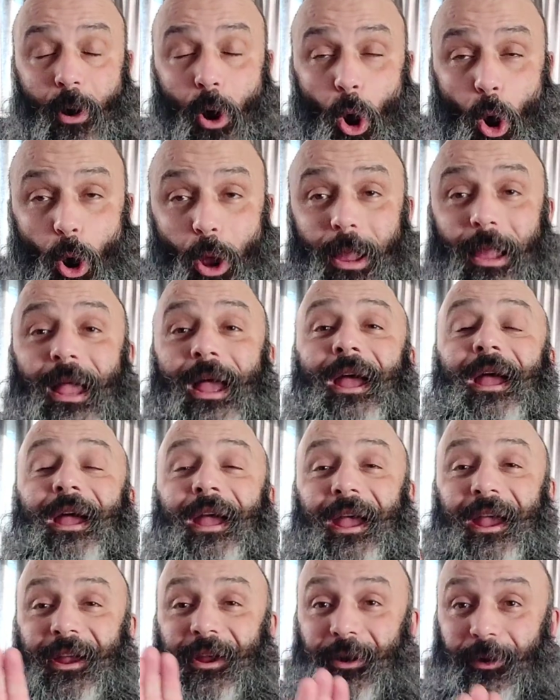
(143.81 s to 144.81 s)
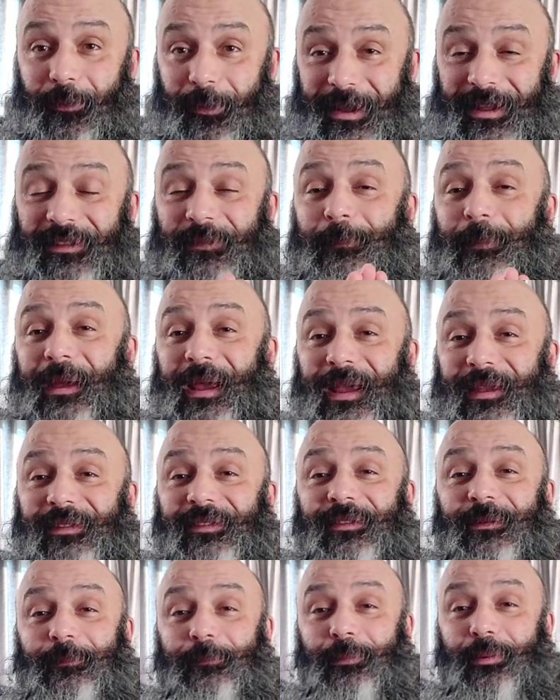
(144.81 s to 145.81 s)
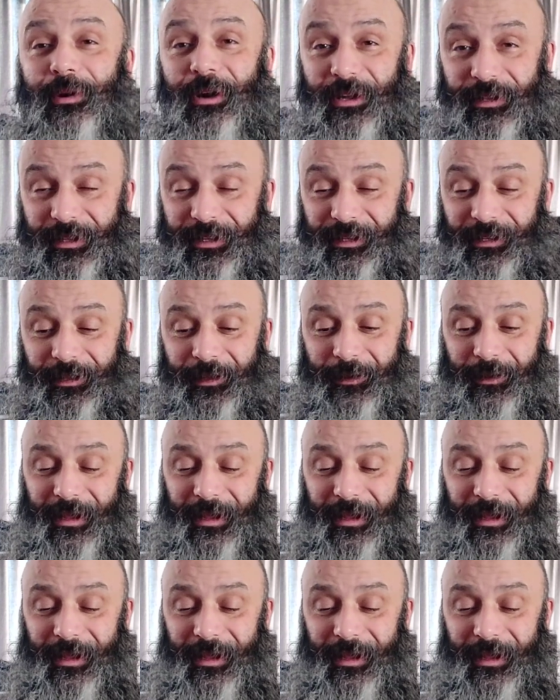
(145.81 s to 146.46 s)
oil and grease based product.